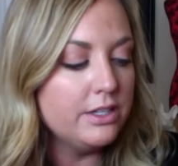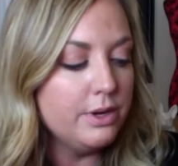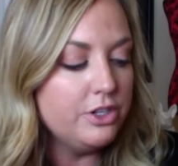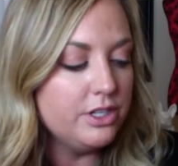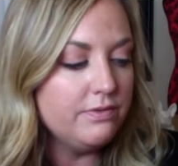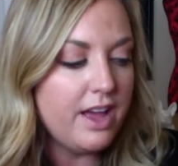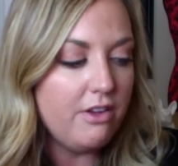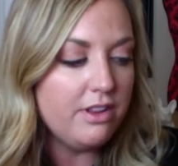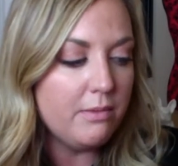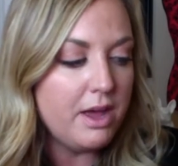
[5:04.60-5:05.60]
so I just
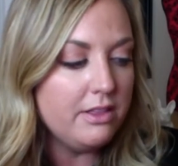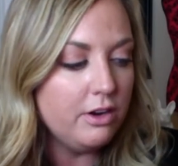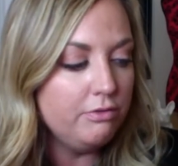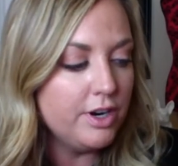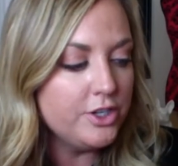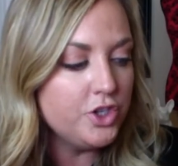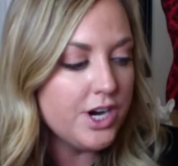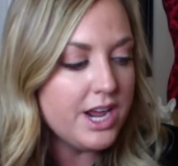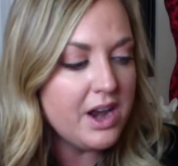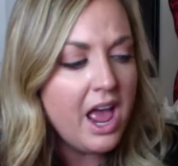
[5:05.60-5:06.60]
found them a little
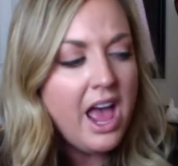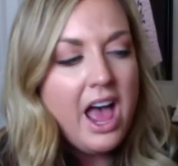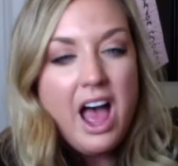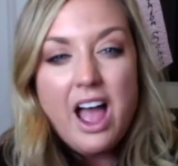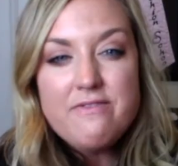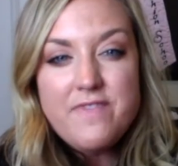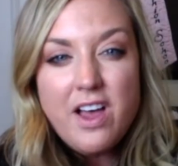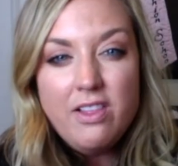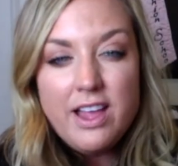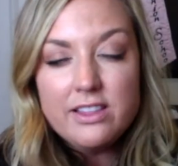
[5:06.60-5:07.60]
frustrating. I
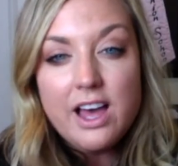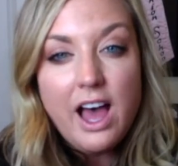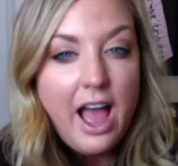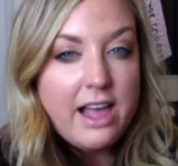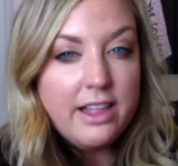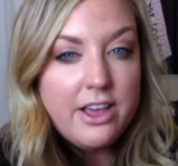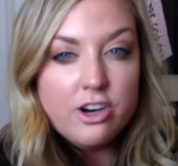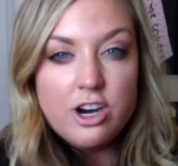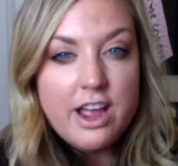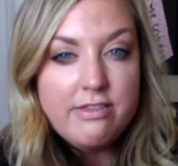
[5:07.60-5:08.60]
felt like the
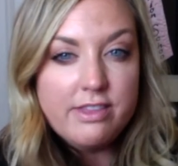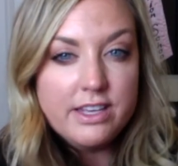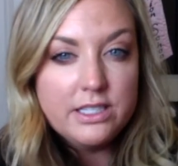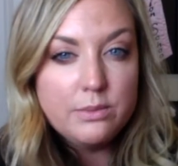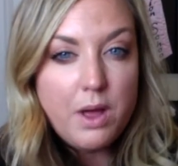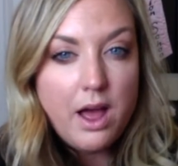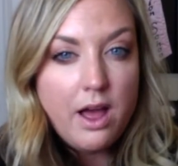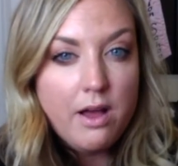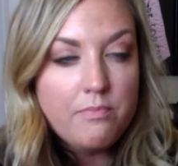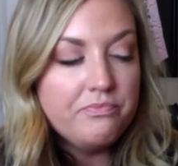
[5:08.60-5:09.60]
highlighter in this
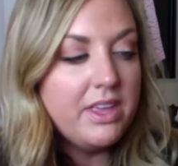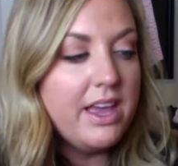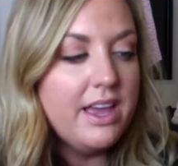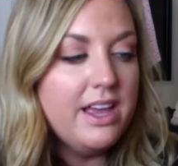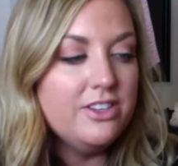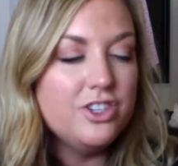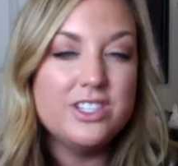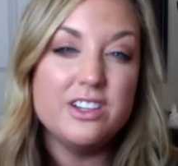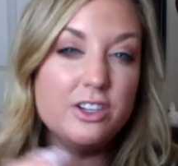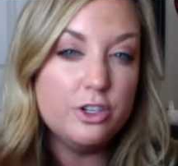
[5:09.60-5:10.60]
kit is
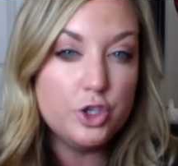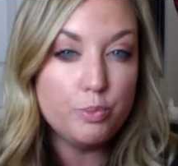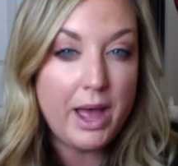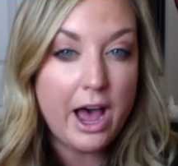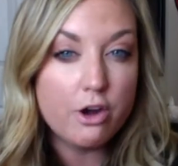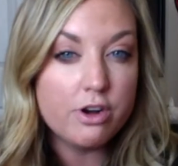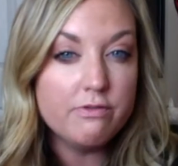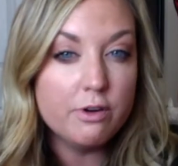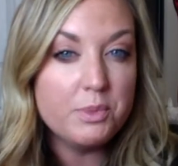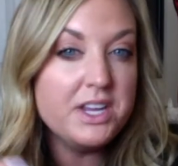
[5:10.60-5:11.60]
just a little too powdery
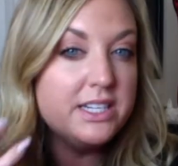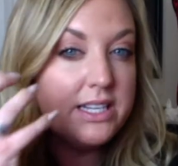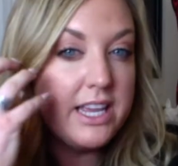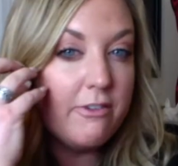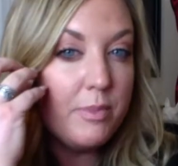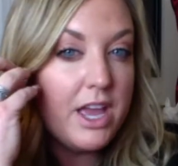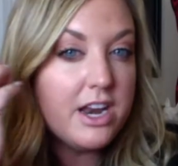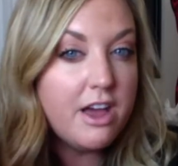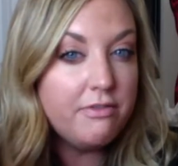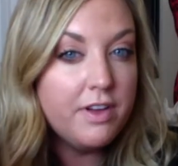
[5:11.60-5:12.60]
for me. It doesn't give me
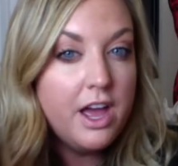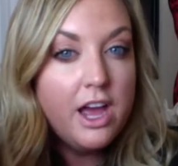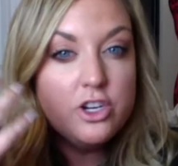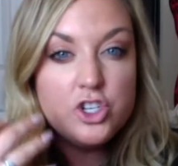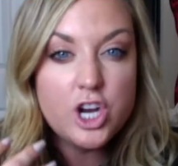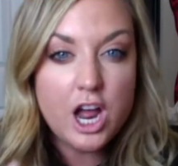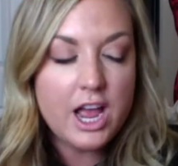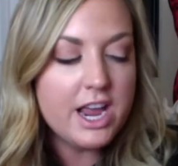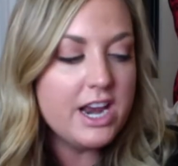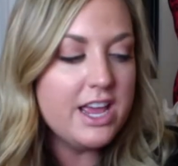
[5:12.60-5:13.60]
enough
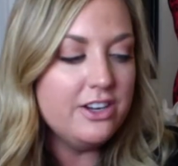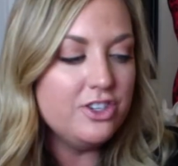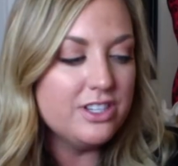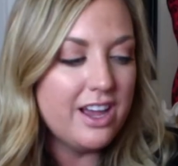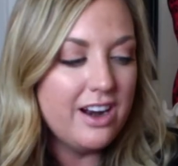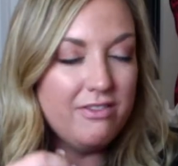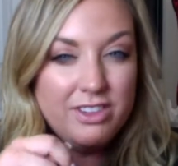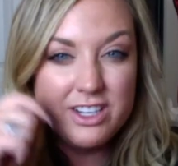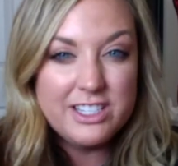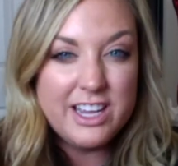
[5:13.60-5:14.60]
shine. It just kind of
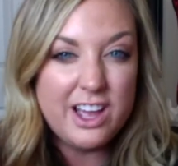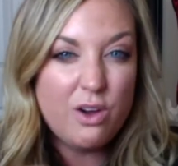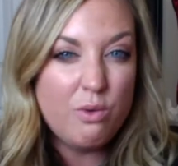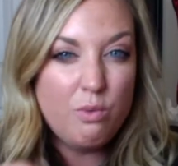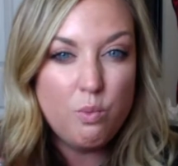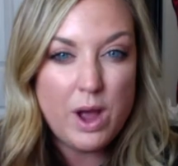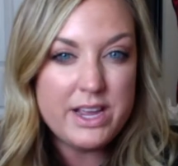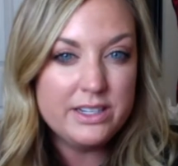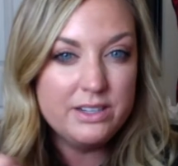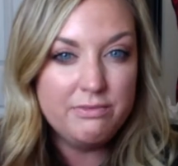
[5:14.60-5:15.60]
looks like a
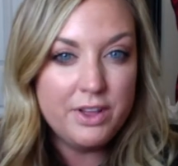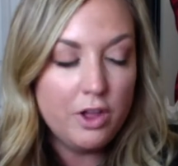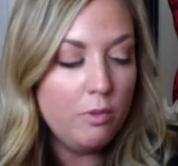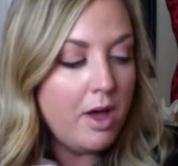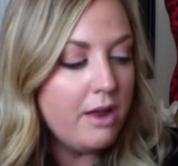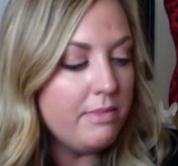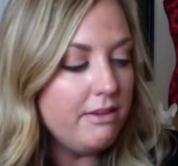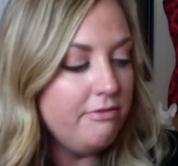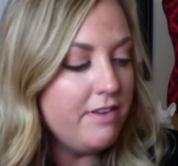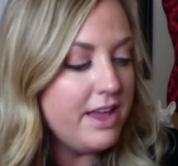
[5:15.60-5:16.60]
white film on
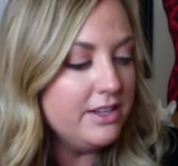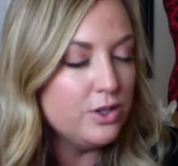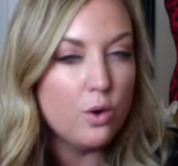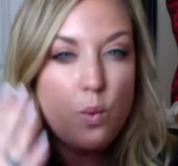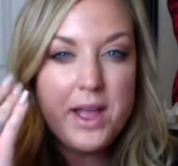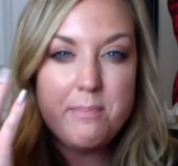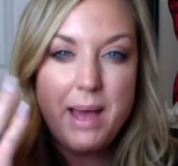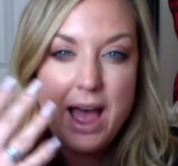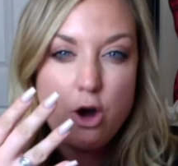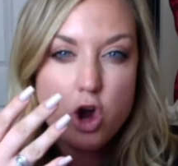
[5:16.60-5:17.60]
my face or white
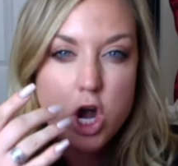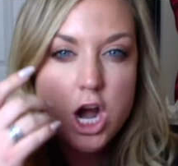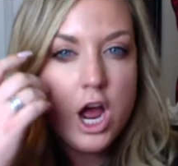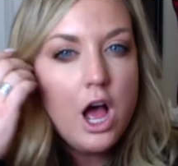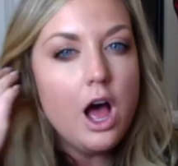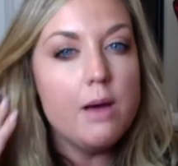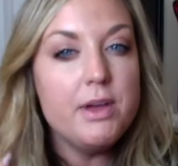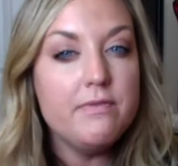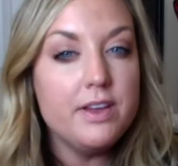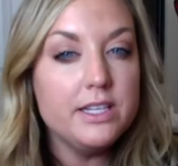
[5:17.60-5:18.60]
powder on
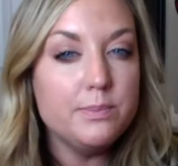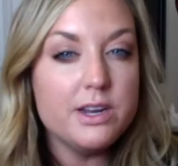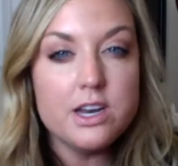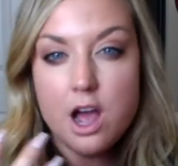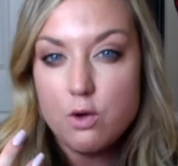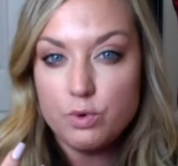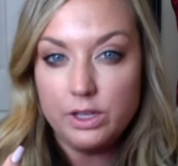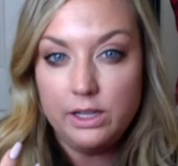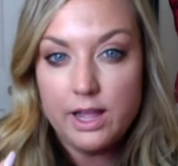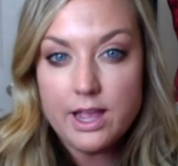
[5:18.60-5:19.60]
my face, but not
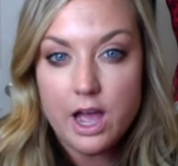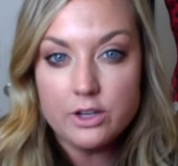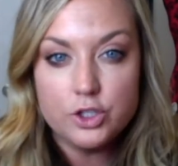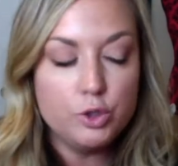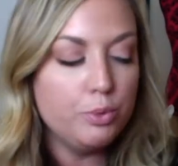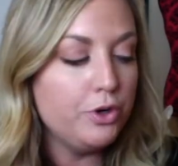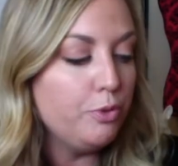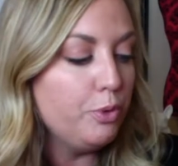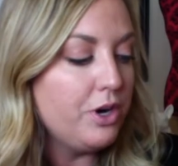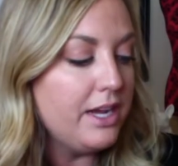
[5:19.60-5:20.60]
really like a super
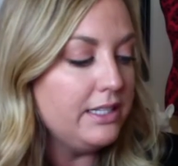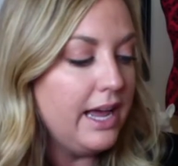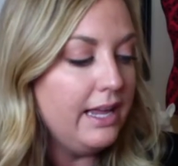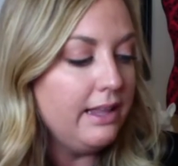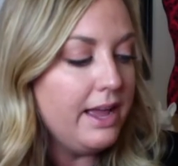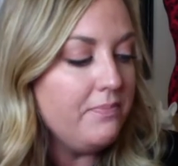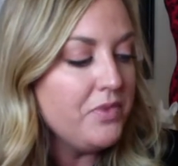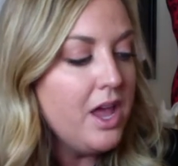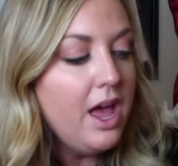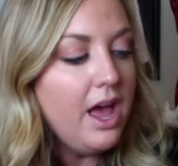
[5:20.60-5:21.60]
duper nice
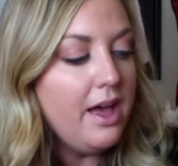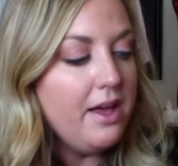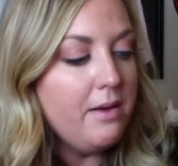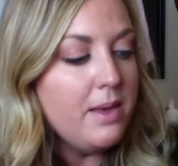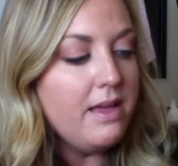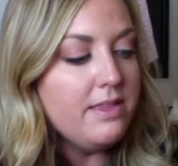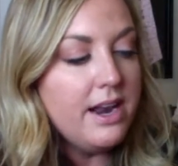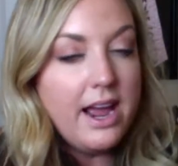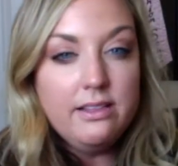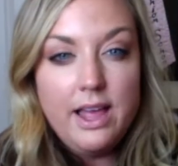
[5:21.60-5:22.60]
highlight. And then
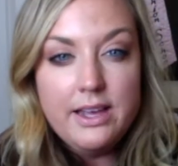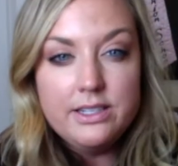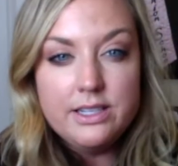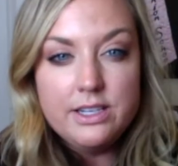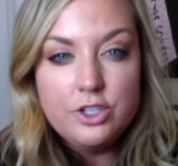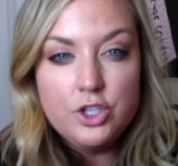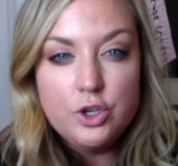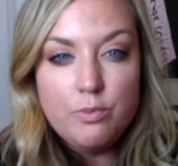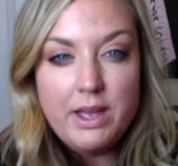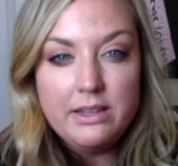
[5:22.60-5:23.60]
I liked these
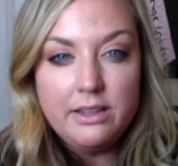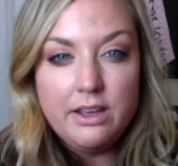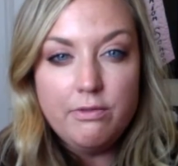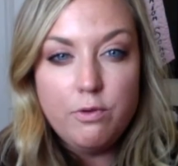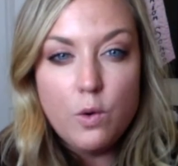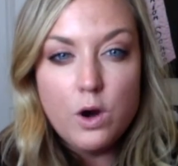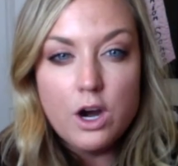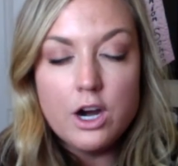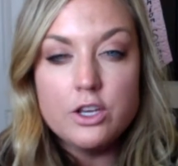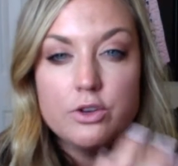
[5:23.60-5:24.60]
two mainly
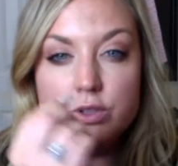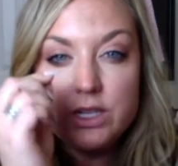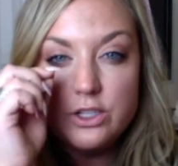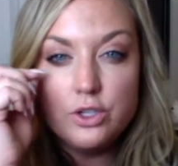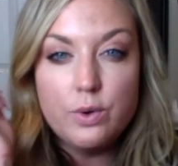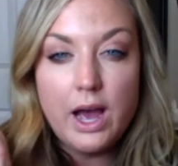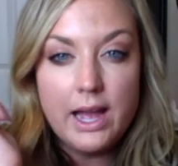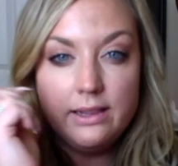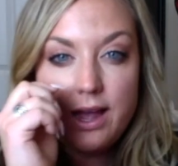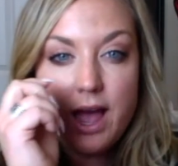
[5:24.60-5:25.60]
for using to
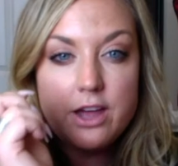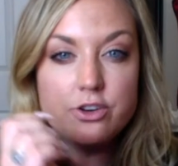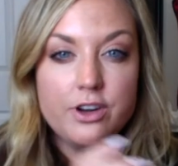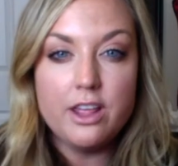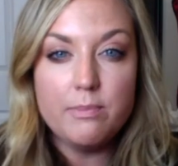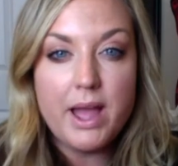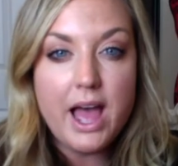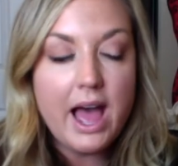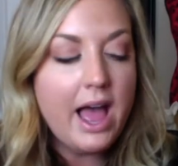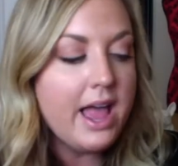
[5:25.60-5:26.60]
highlight underneath my
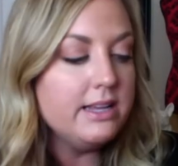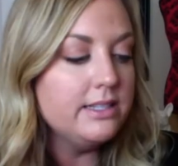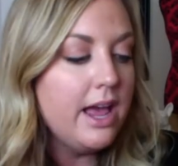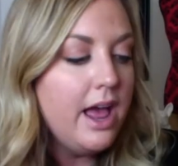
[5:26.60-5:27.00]
eyes.